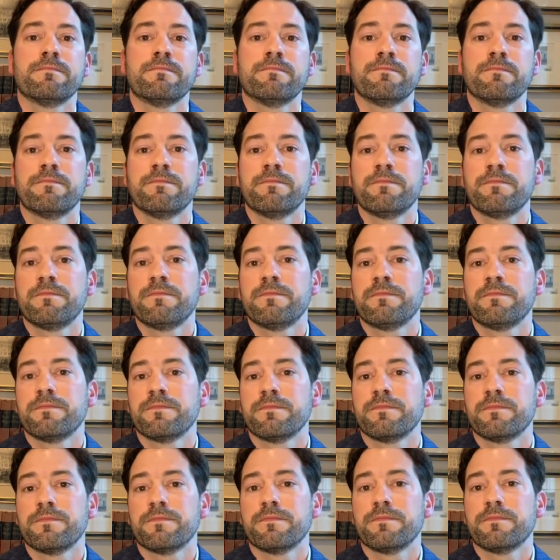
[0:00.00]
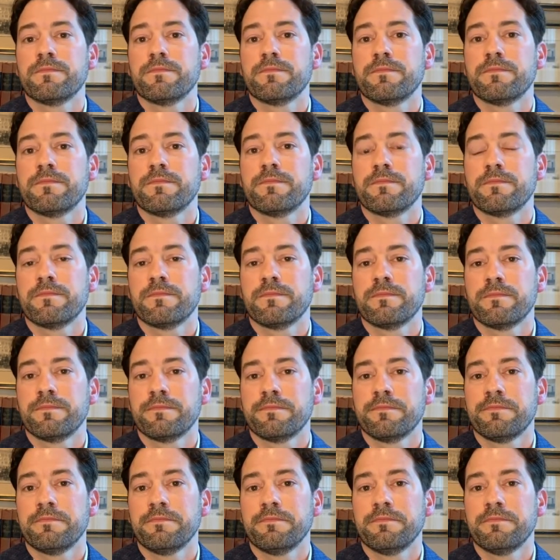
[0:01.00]

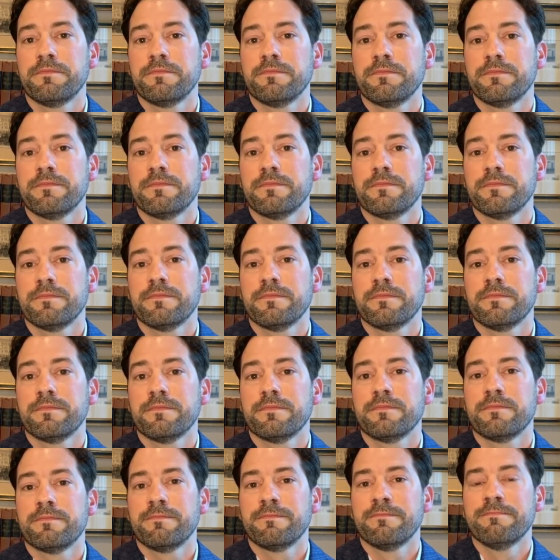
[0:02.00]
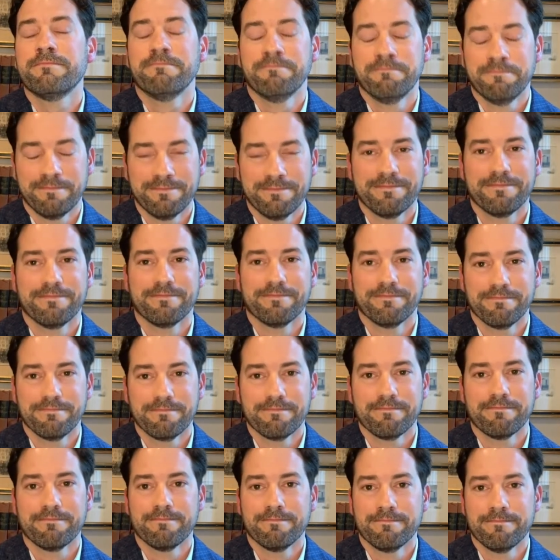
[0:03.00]

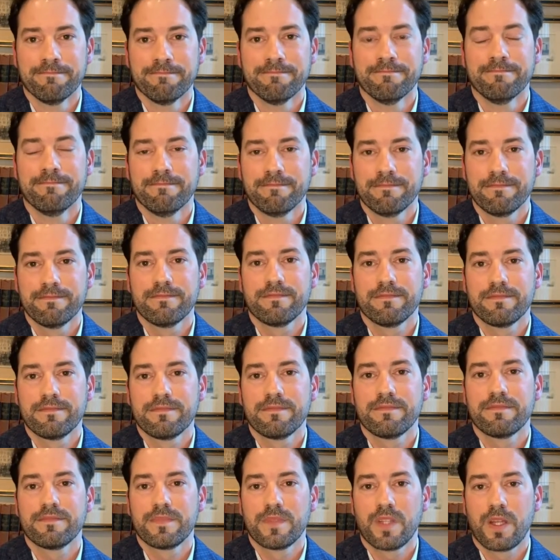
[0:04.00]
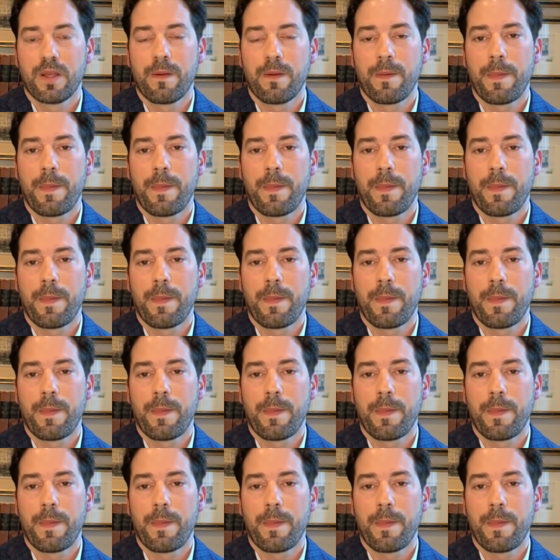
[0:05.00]
No words are spoken by the person on screen.